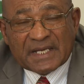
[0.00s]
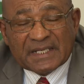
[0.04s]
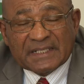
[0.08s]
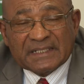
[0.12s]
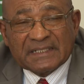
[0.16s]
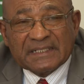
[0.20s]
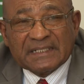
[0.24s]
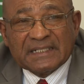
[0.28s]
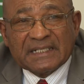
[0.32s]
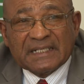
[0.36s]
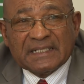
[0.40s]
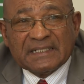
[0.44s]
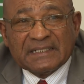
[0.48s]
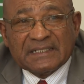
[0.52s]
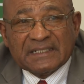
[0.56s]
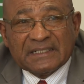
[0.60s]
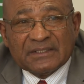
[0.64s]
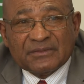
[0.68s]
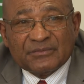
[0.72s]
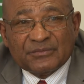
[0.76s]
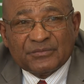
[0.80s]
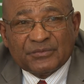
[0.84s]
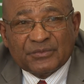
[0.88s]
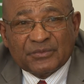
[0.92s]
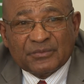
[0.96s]
and
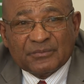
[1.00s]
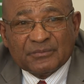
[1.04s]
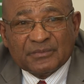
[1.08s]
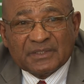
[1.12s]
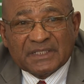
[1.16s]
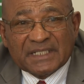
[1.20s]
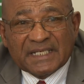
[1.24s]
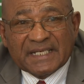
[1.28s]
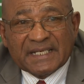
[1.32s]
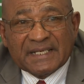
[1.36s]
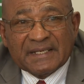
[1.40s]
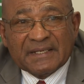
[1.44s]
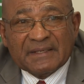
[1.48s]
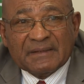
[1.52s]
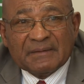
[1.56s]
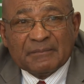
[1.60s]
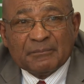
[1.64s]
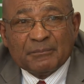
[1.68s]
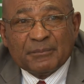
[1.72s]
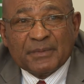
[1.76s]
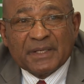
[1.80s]
then from there,